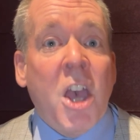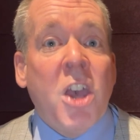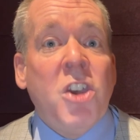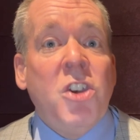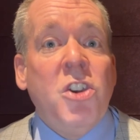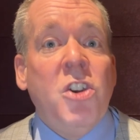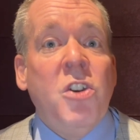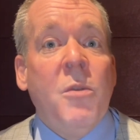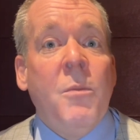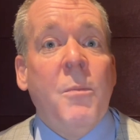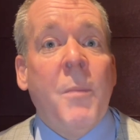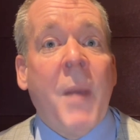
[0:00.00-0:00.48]

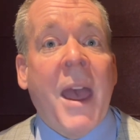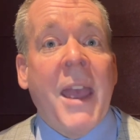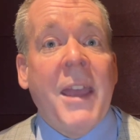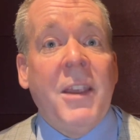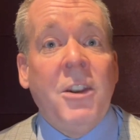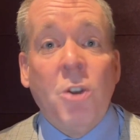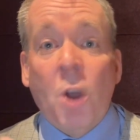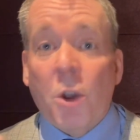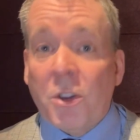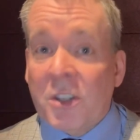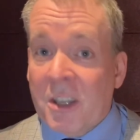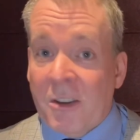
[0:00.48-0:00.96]
You may
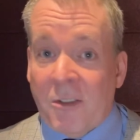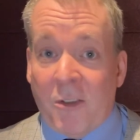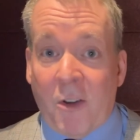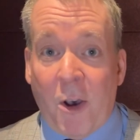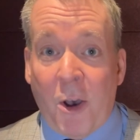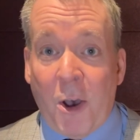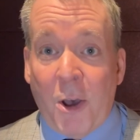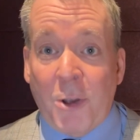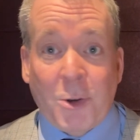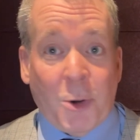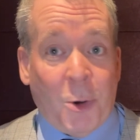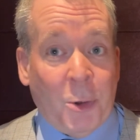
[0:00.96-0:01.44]
not have
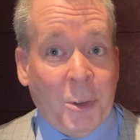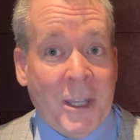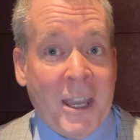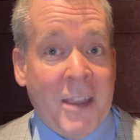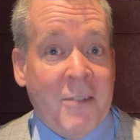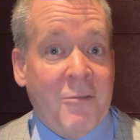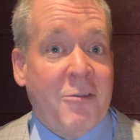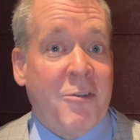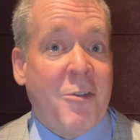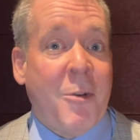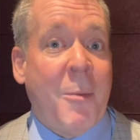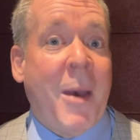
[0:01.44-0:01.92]
heard all the
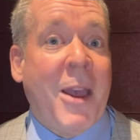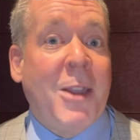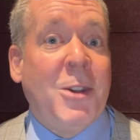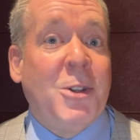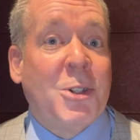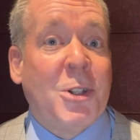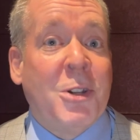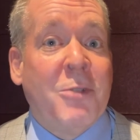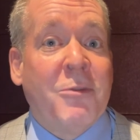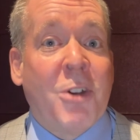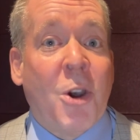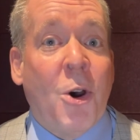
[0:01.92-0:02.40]

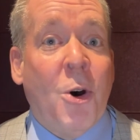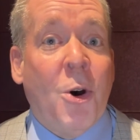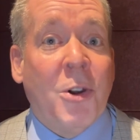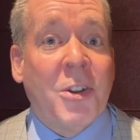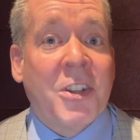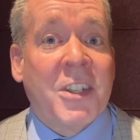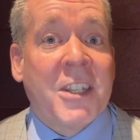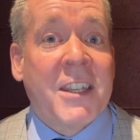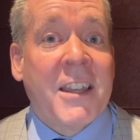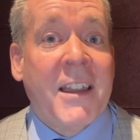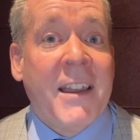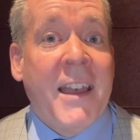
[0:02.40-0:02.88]
information, of
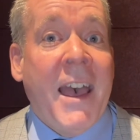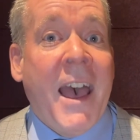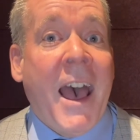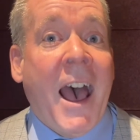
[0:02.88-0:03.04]
course,